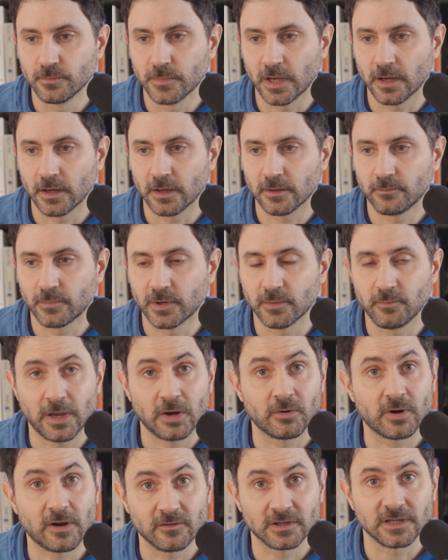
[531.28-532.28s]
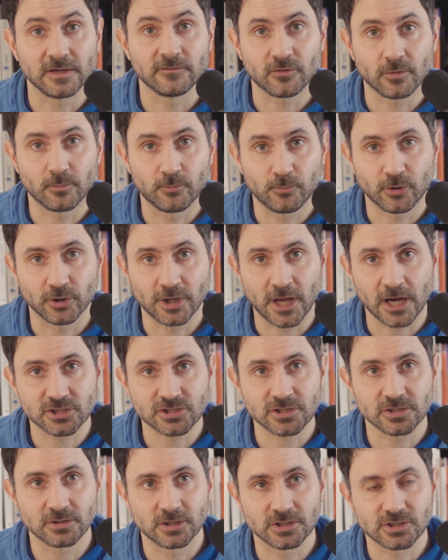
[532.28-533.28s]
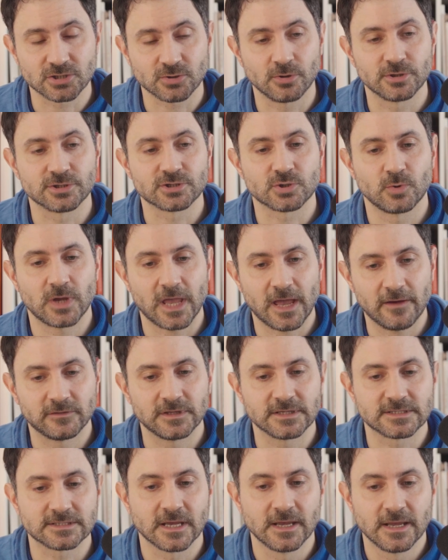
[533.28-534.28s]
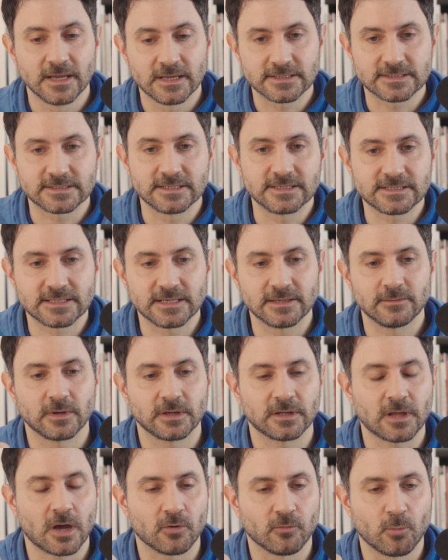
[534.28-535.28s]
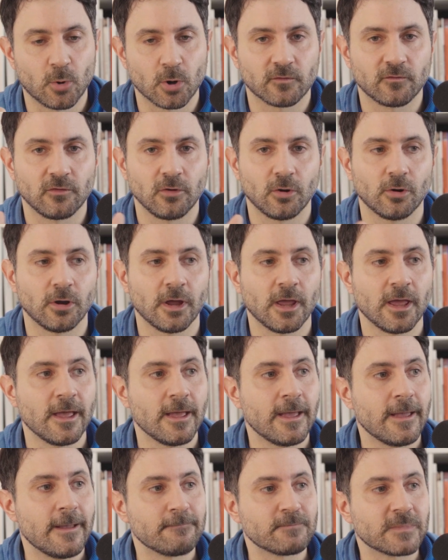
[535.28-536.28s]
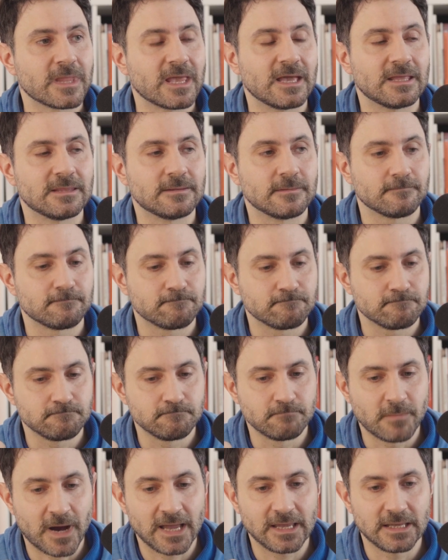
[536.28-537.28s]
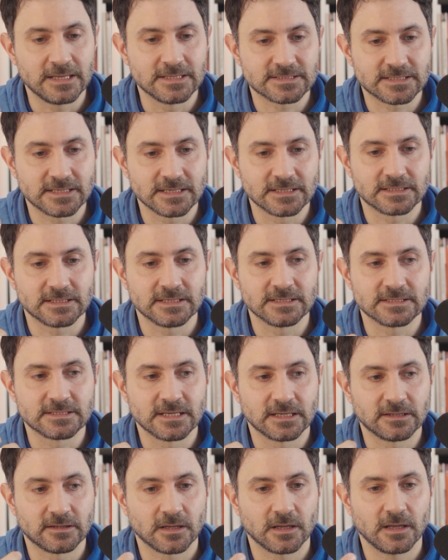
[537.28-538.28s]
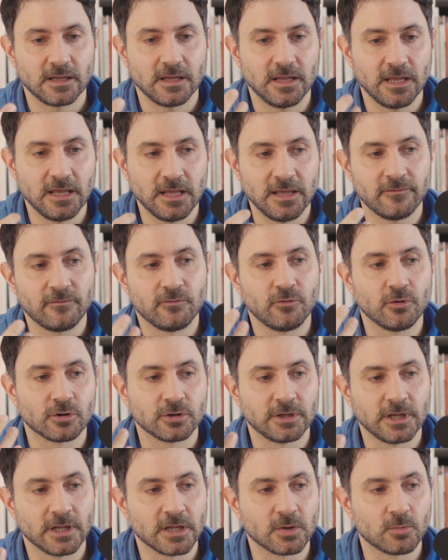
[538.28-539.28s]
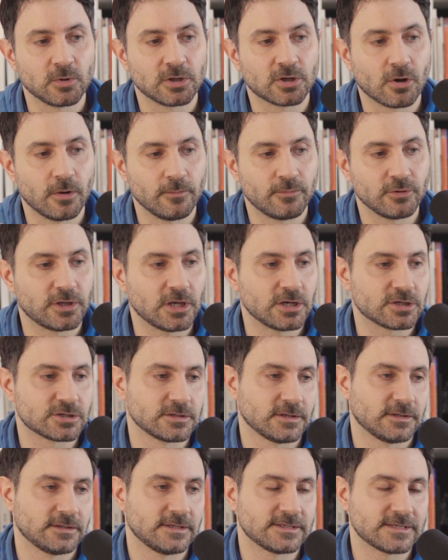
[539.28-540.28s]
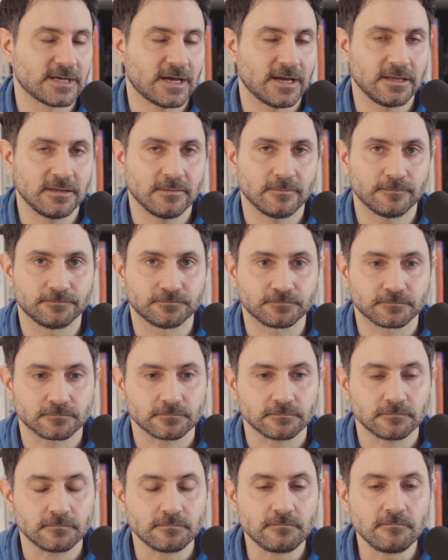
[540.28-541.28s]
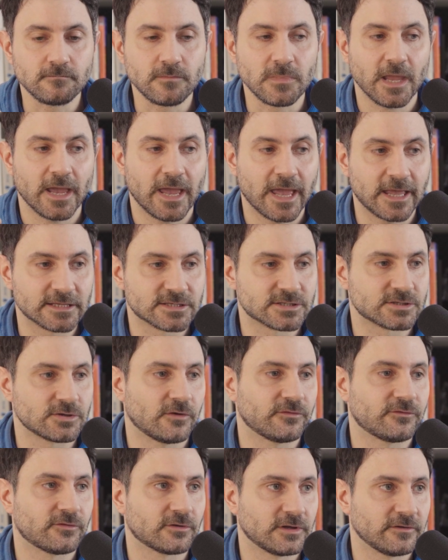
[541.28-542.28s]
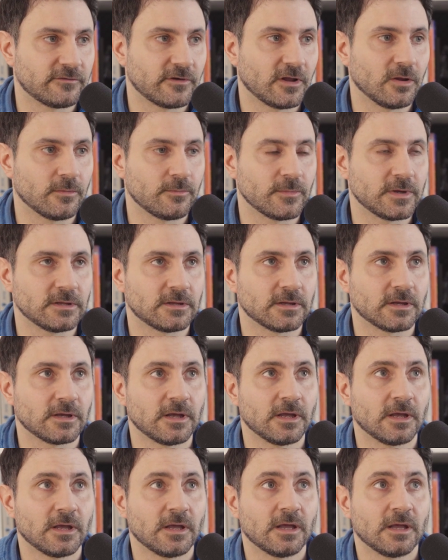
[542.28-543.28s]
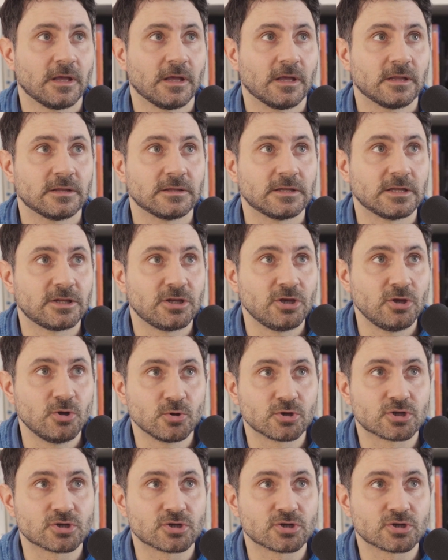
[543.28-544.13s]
uh, prepare everything for production and so on. So we have this system and our workflow. And my instinct is that if you're dealing with computational design and software development, that you